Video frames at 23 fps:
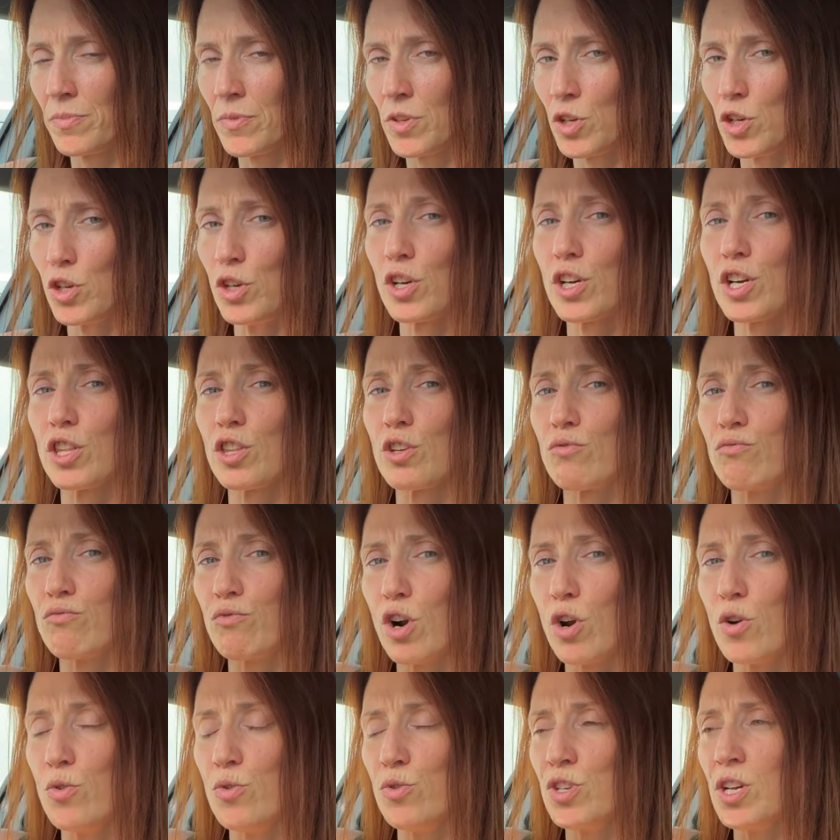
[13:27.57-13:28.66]
You look at the
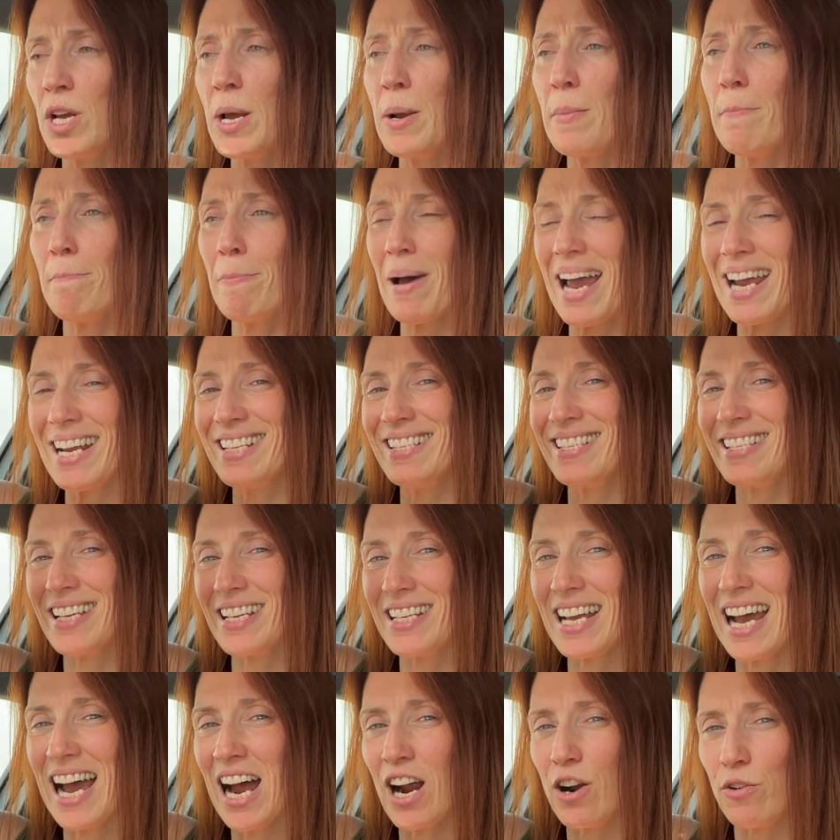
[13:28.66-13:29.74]
road painted
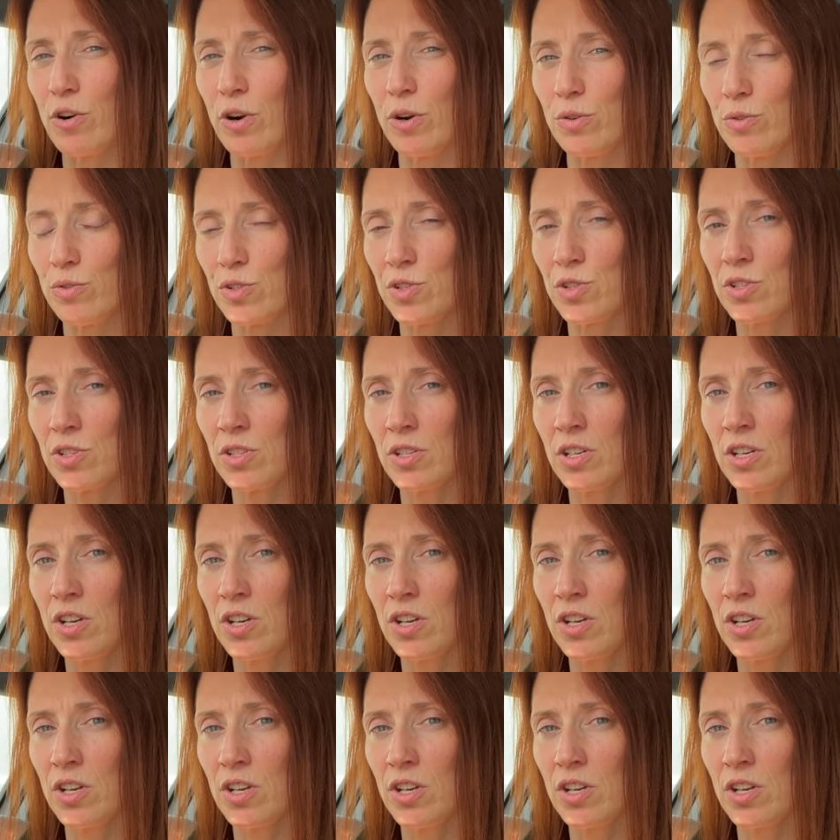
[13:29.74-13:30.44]
arrows.